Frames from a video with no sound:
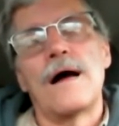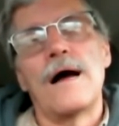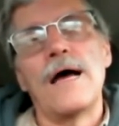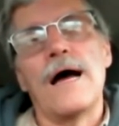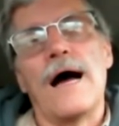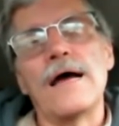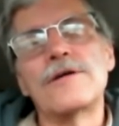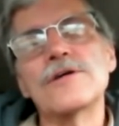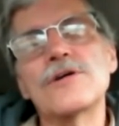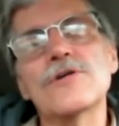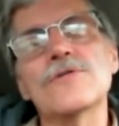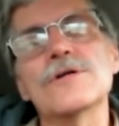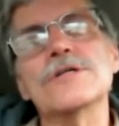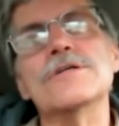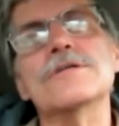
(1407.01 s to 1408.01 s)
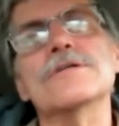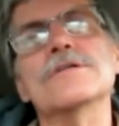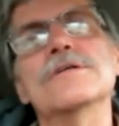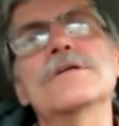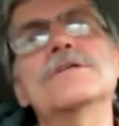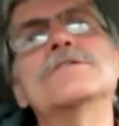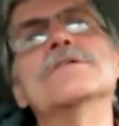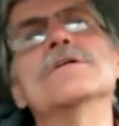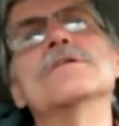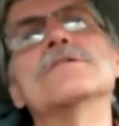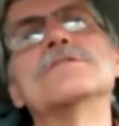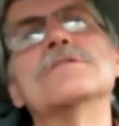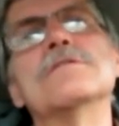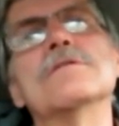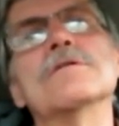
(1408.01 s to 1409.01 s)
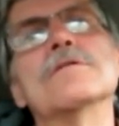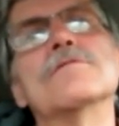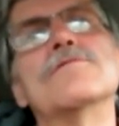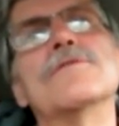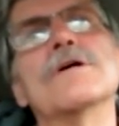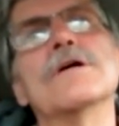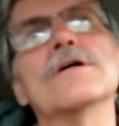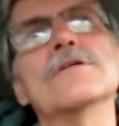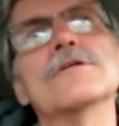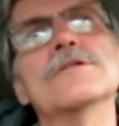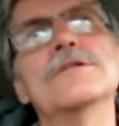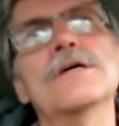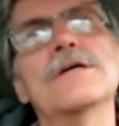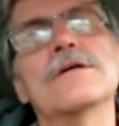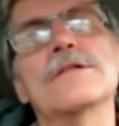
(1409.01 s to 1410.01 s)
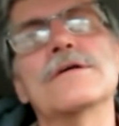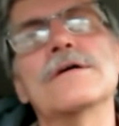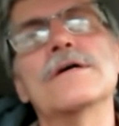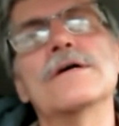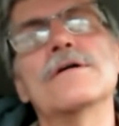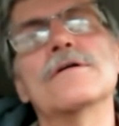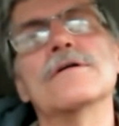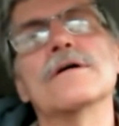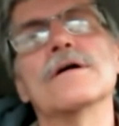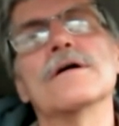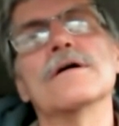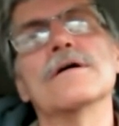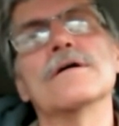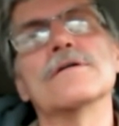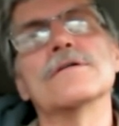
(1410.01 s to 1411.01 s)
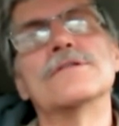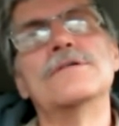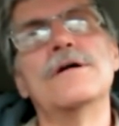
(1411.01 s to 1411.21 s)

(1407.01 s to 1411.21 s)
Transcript: I, I could go into the details of, uh, the day-to-day uh,